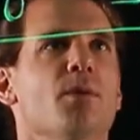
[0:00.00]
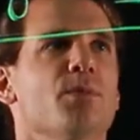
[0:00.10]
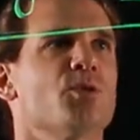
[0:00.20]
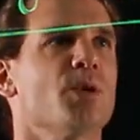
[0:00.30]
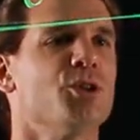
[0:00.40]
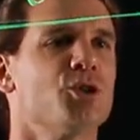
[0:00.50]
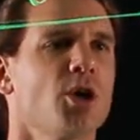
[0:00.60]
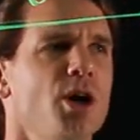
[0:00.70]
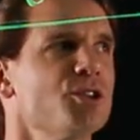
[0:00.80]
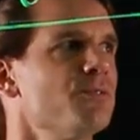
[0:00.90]
Between
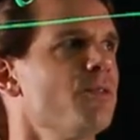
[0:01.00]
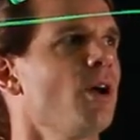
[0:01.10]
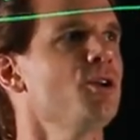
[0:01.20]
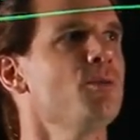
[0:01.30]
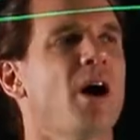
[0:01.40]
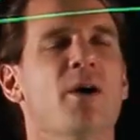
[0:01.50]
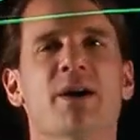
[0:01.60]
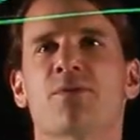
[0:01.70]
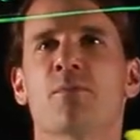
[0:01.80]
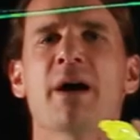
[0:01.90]
charge and volume, our
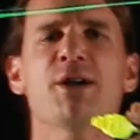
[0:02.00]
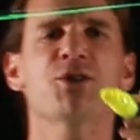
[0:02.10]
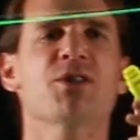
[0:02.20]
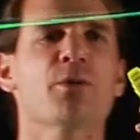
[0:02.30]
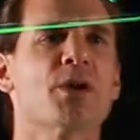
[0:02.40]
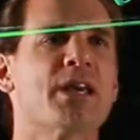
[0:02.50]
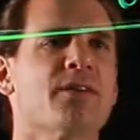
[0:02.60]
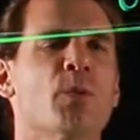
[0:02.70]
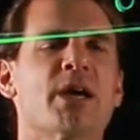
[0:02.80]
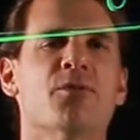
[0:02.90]
information that we're
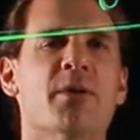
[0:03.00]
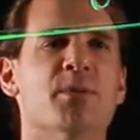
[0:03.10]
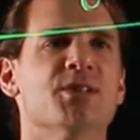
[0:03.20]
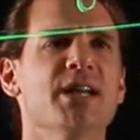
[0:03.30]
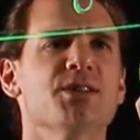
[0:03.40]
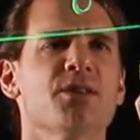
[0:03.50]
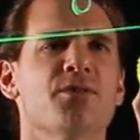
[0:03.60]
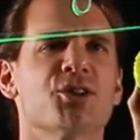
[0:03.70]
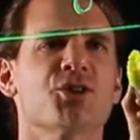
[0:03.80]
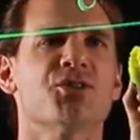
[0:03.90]
given, we can represent in the
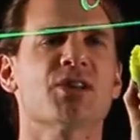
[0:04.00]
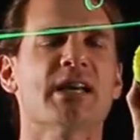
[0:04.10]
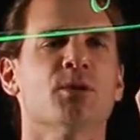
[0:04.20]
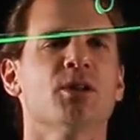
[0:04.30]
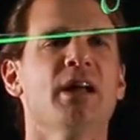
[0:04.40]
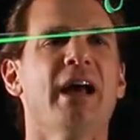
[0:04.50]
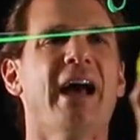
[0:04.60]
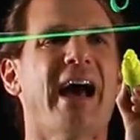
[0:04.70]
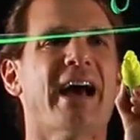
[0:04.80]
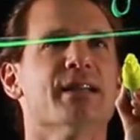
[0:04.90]
ratio table
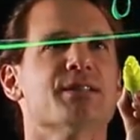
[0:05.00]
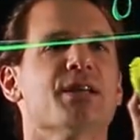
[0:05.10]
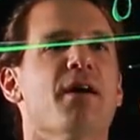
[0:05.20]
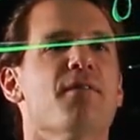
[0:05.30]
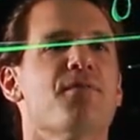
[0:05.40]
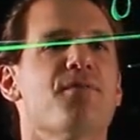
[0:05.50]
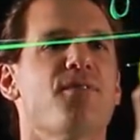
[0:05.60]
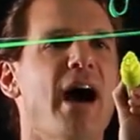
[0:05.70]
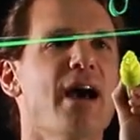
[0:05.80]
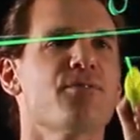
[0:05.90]
as
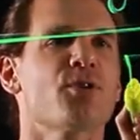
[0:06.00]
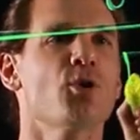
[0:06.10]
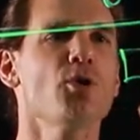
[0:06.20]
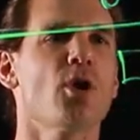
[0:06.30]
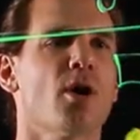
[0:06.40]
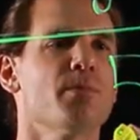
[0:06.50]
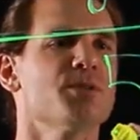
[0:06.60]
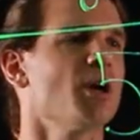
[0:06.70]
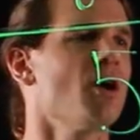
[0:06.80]
5 coulombs